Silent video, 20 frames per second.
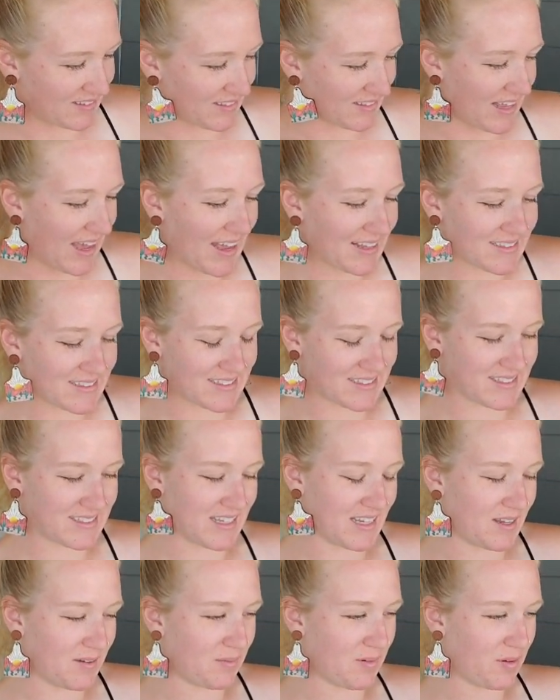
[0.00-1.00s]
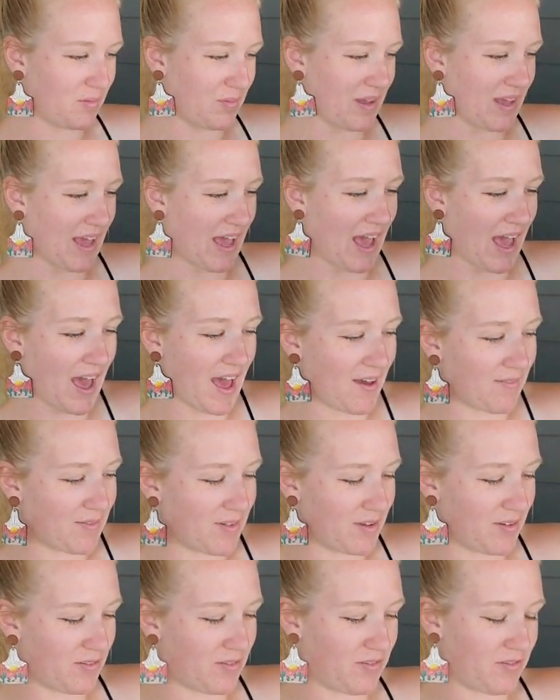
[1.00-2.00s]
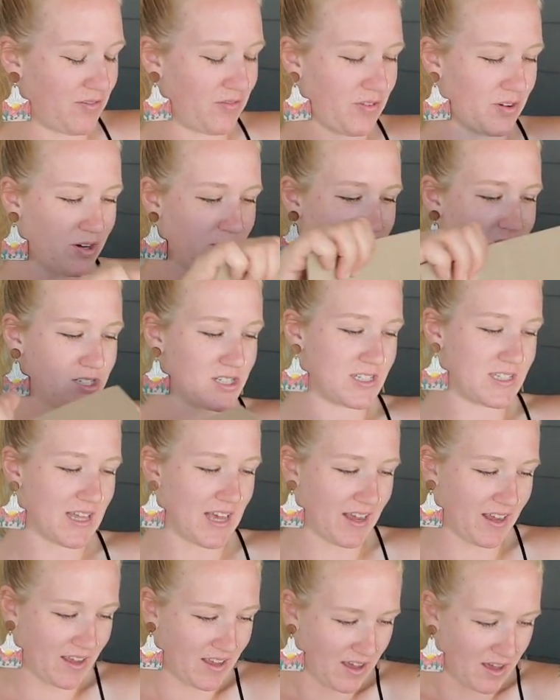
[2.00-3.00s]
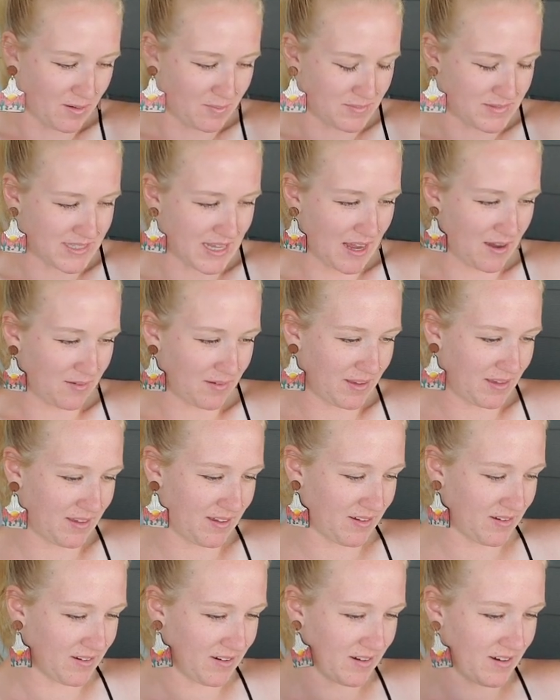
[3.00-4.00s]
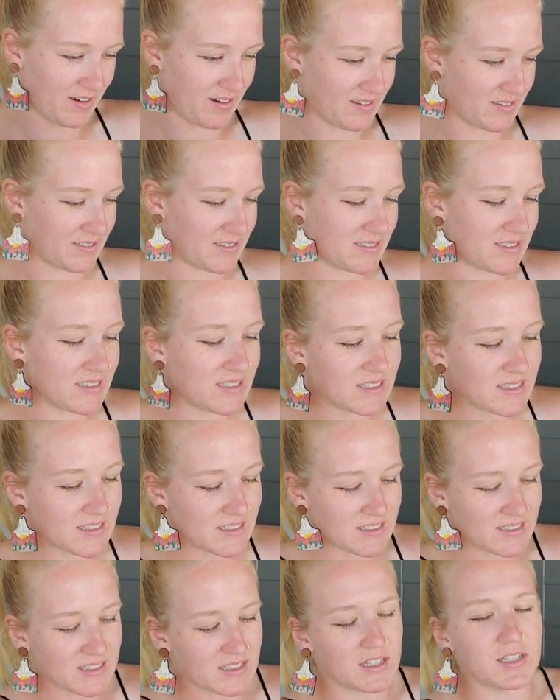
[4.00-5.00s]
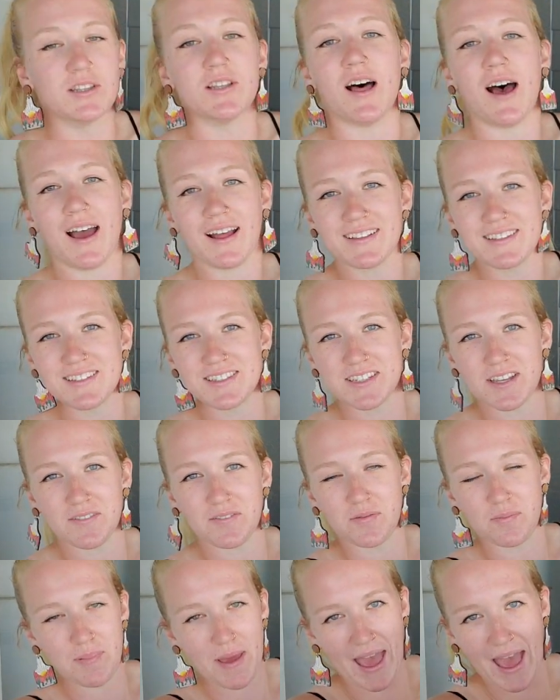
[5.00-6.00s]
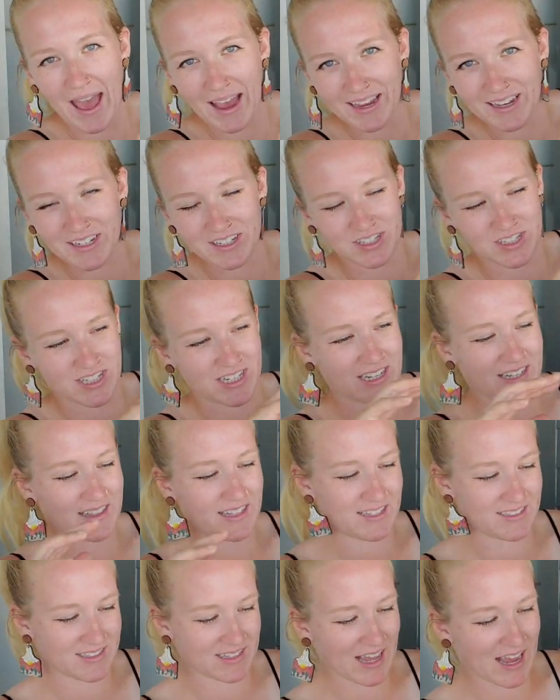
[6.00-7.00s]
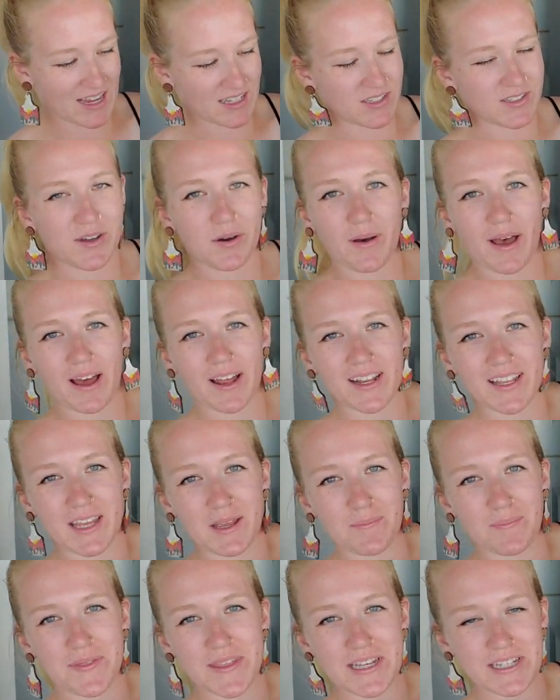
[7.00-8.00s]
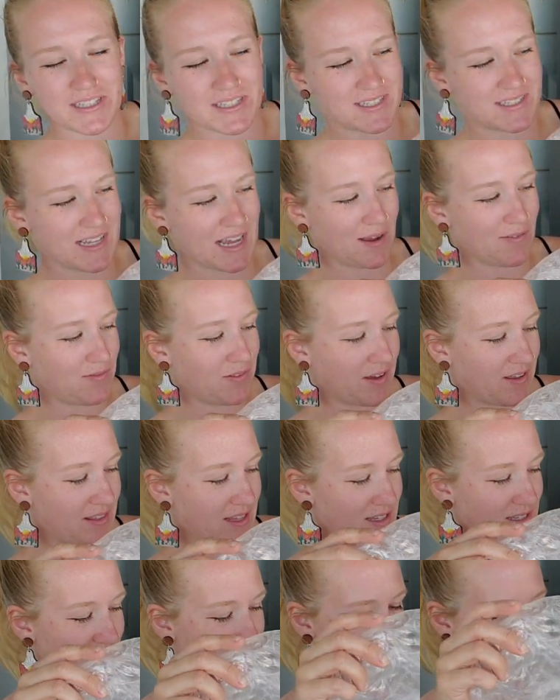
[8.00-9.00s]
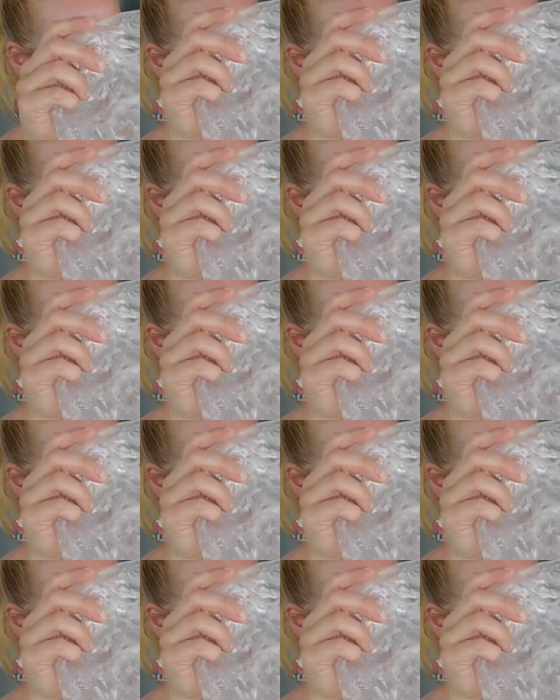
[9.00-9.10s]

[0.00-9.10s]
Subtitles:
Let's see what we have first that comes out here. Lots of packaging. These guys know how to keep things safe. Look at this.